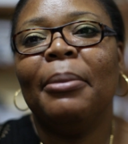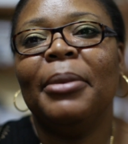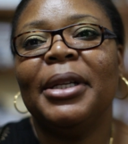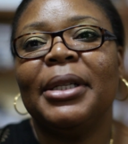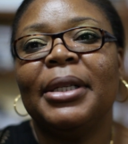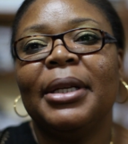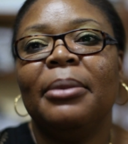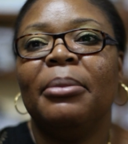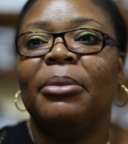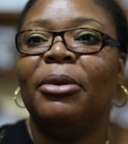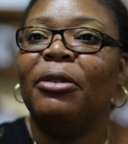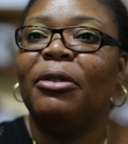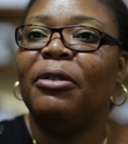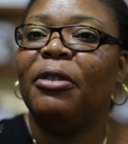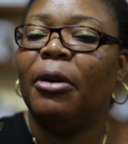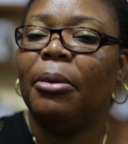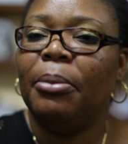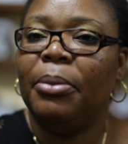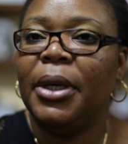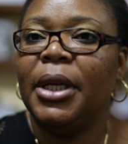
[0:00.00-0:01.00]
a symbol
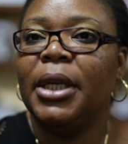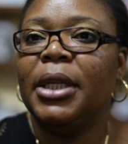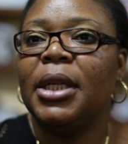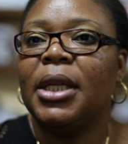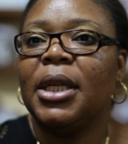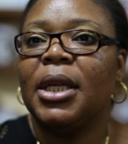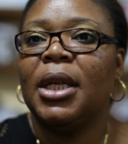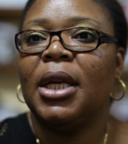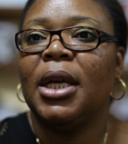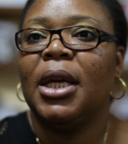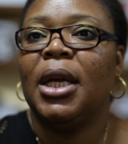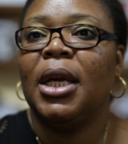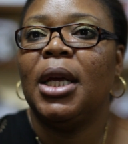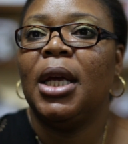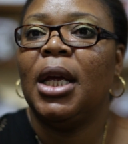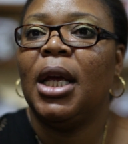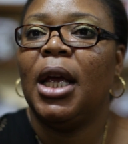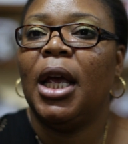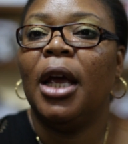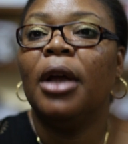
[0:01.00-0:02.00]
for peace
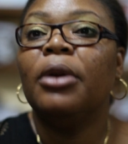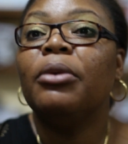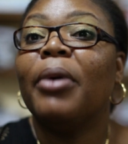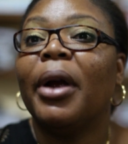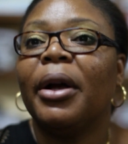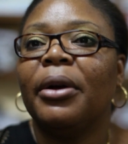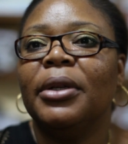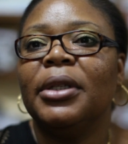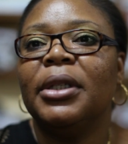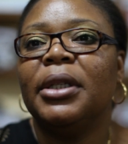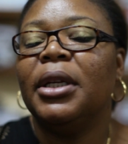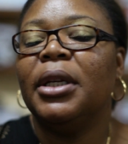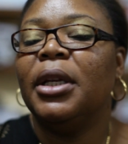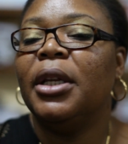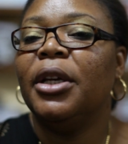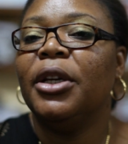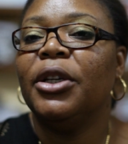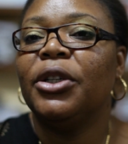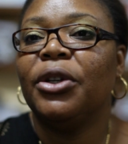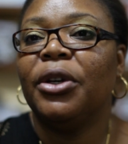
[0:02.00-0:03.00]
and
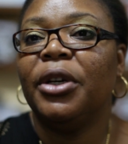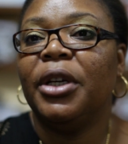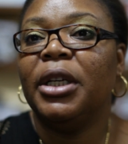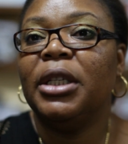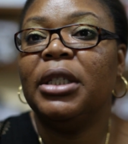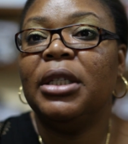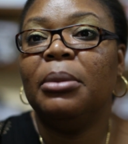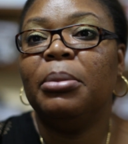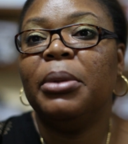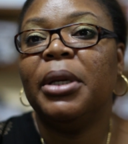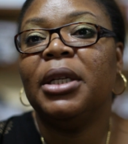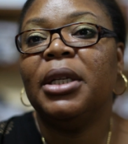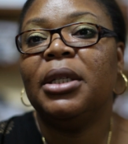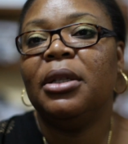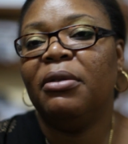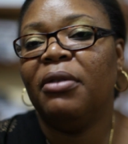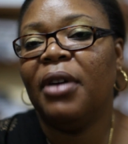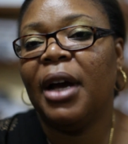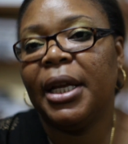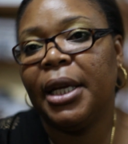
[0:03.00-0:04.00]
reconciliation in deeply
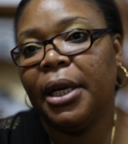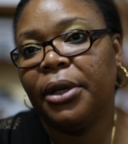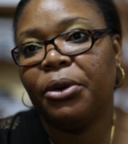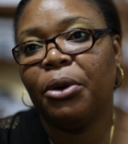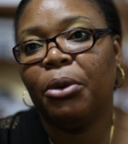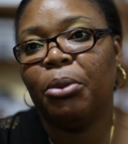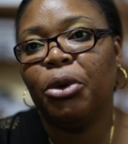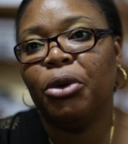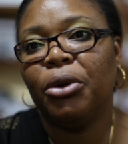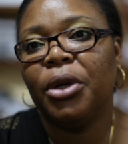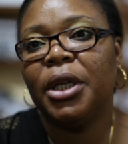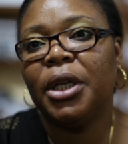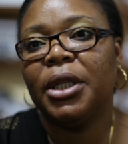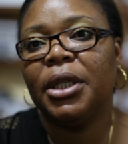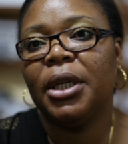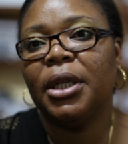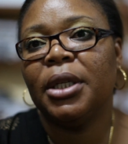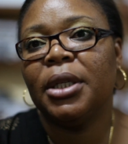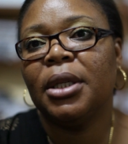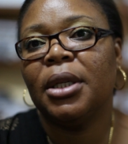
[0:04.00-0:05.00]
divided
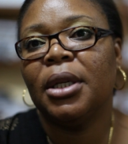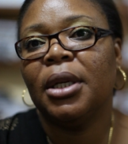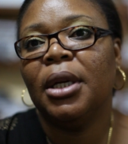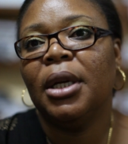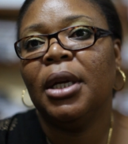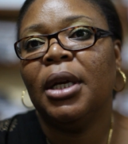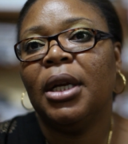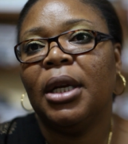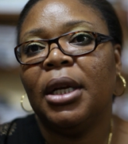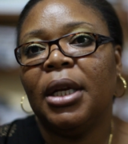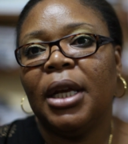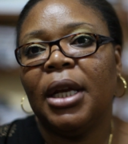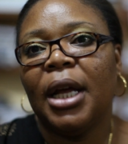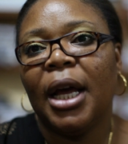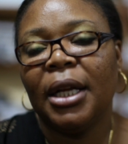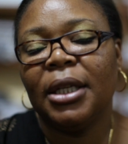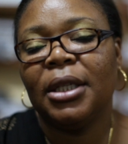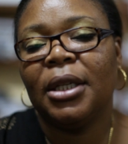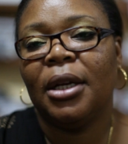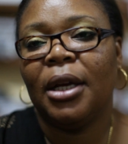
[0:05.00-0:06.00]
communities.
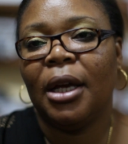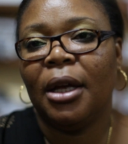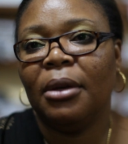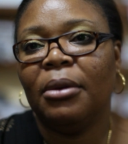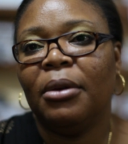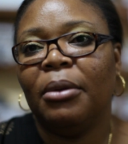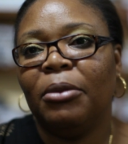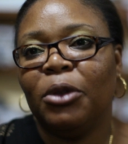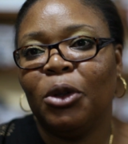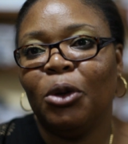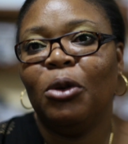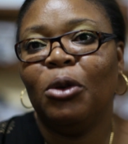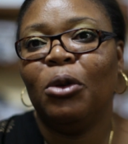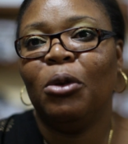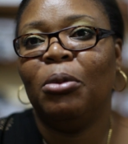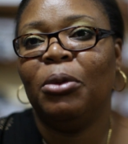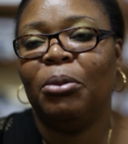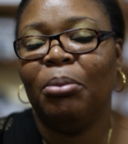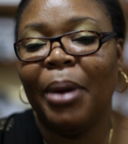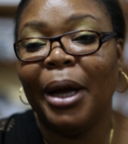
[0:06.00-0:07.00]
So
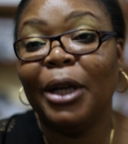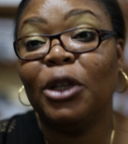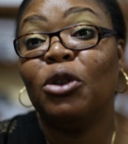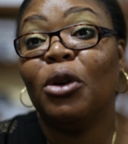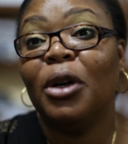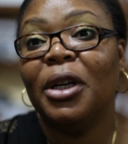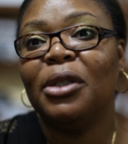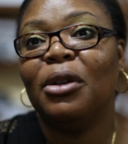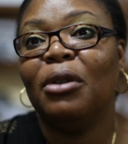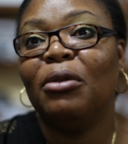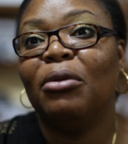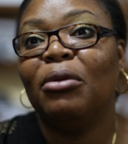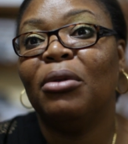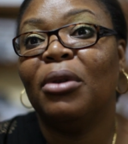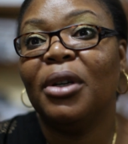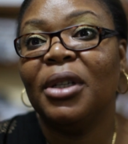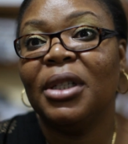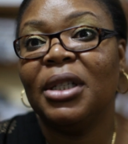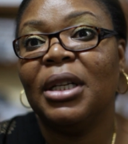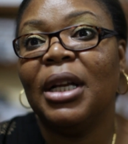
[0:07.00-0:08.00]
my choice of
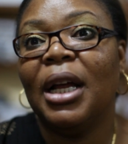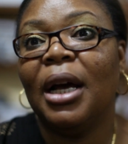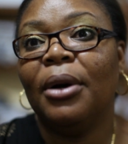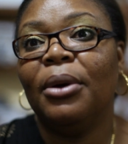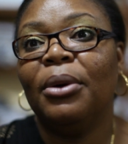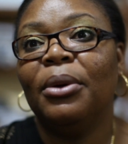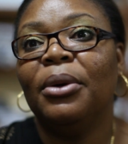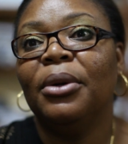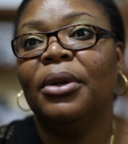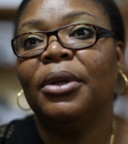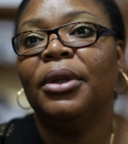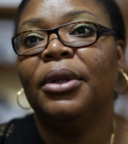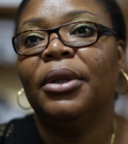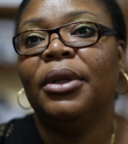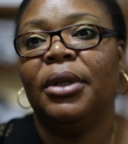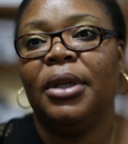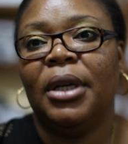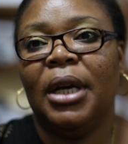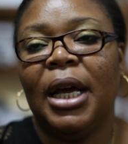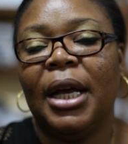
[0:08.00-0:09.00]
words now
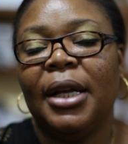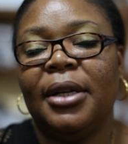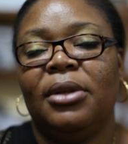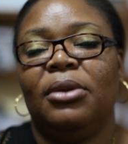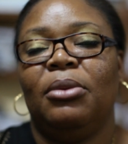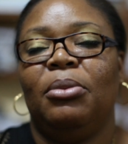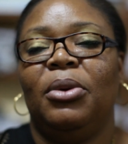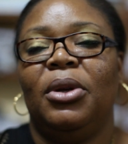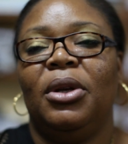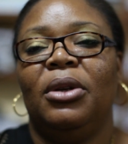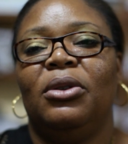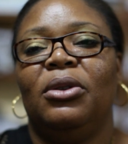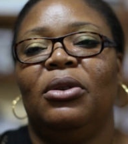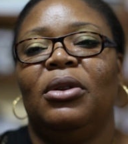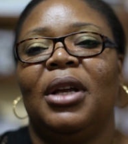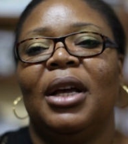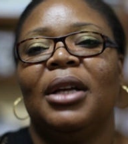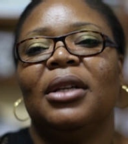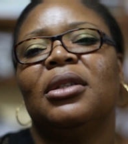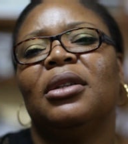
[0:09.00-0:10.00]
has to be, so
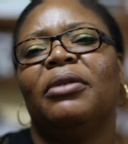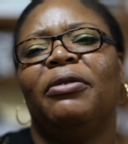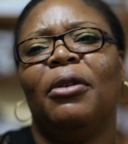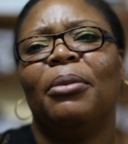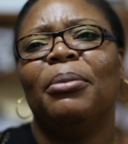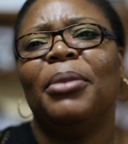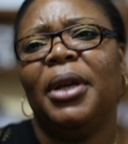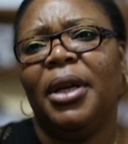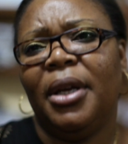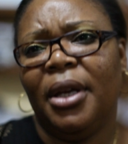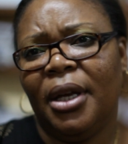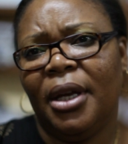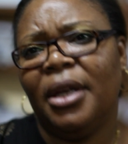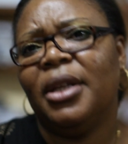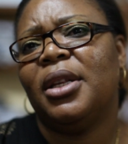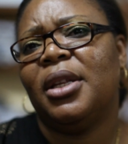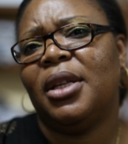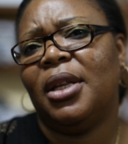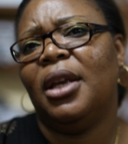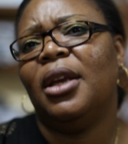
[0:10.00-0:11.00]
that's for me
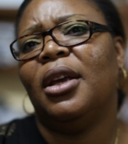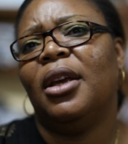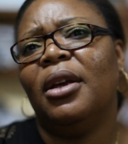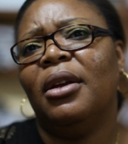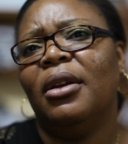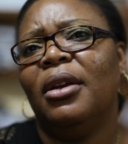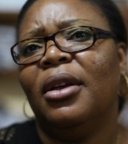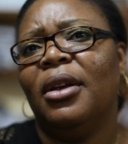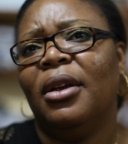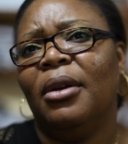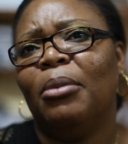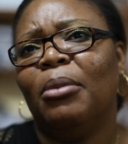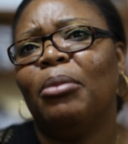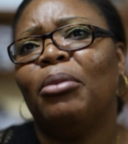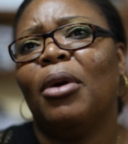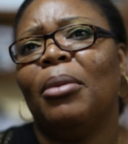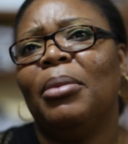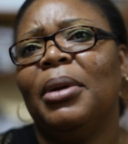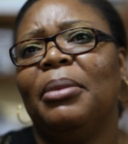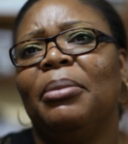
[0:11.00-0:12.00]
is a
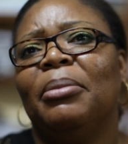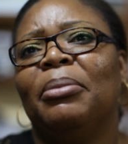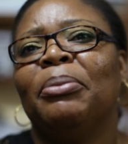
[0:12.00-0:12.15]
problem.